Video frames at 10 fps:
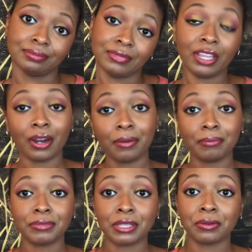You know,
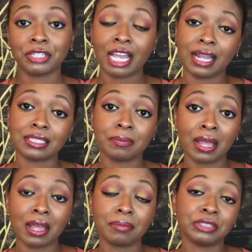so shout out to
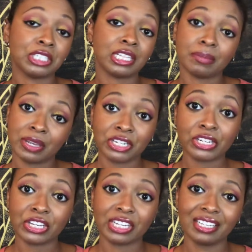mom. She did the best she
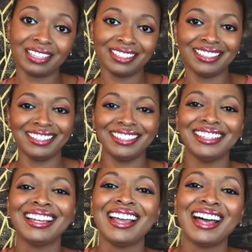could.
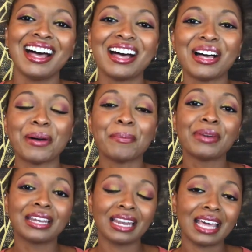
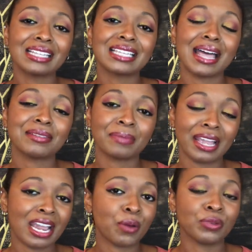But a lot of times my
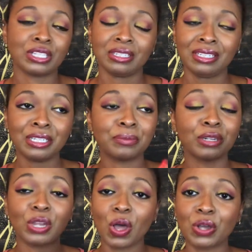hair was
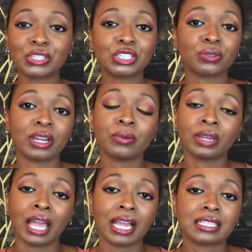long, straight,
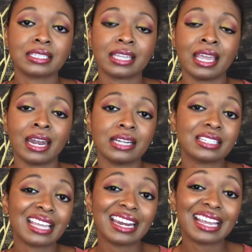relaxed. And I
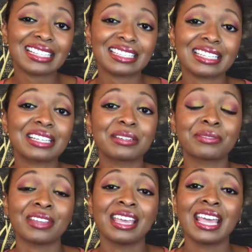just kind of got sick
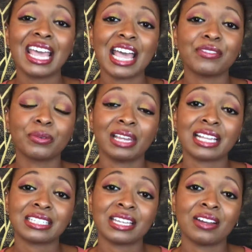of having
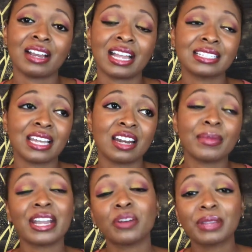relaxed hair. I got tired of
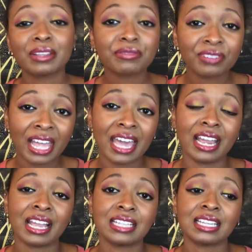my hair being flat. I
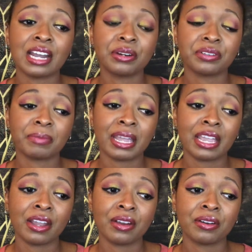got tired of my
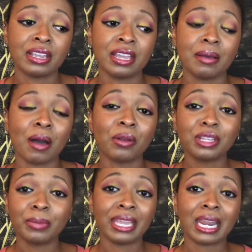hair only
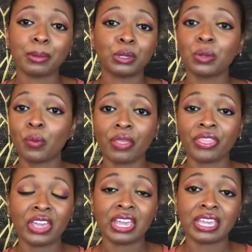being able to do one
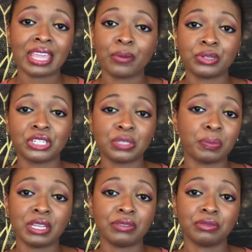thing, and that was just
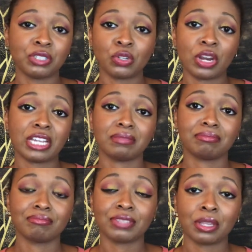be straight.
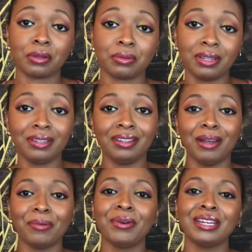So
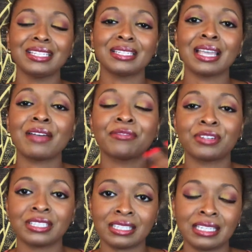I wanted to have
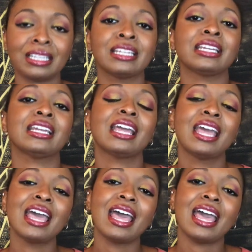versatility
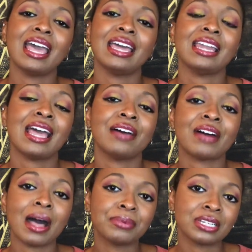and have
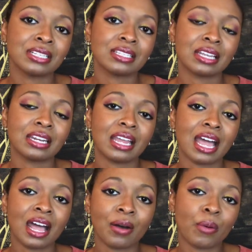options on
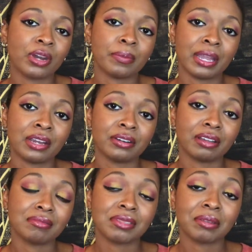how I wanted my hair
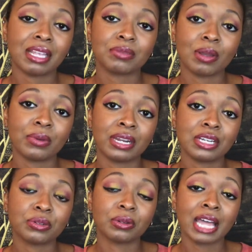done. So that's why I went
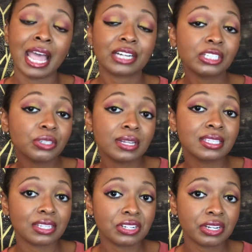natural. I actually
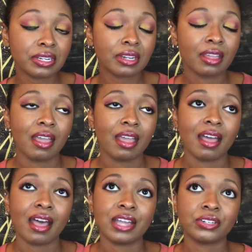transitioned.
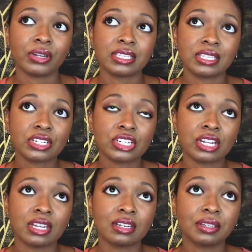I
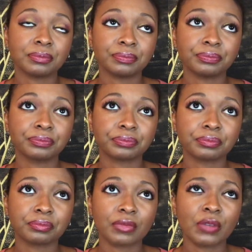transitioned
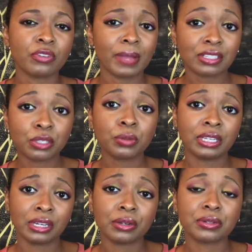for about 2
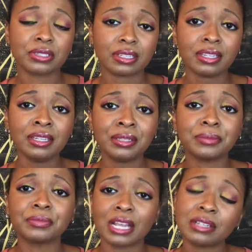years.
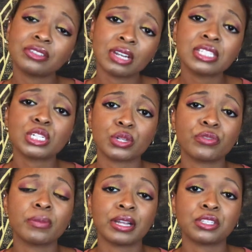I transitioned
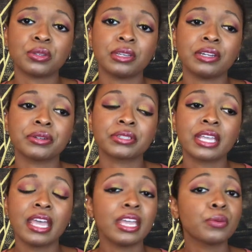for about 2 years.
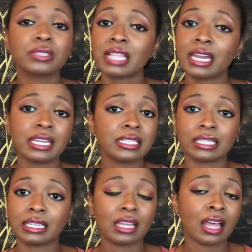It was not
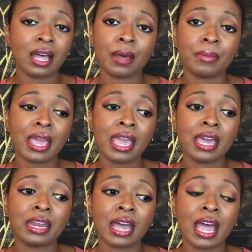easy.
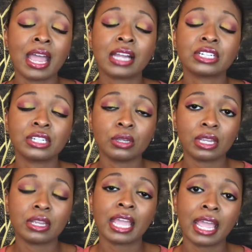And I actually
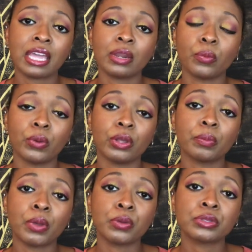can and will
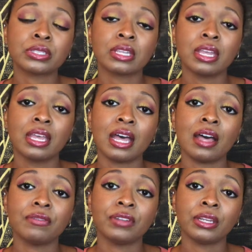post
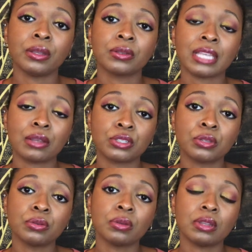videos how
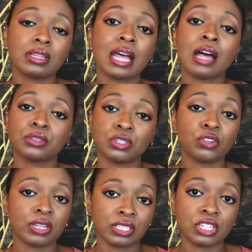to
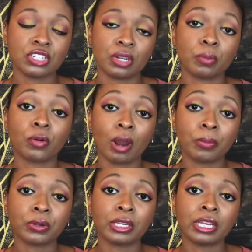transition
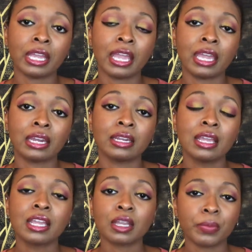properly and
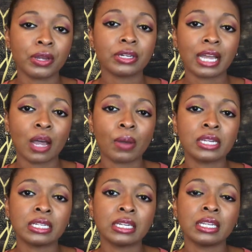compared to how
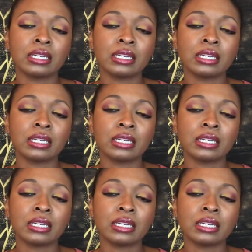I did it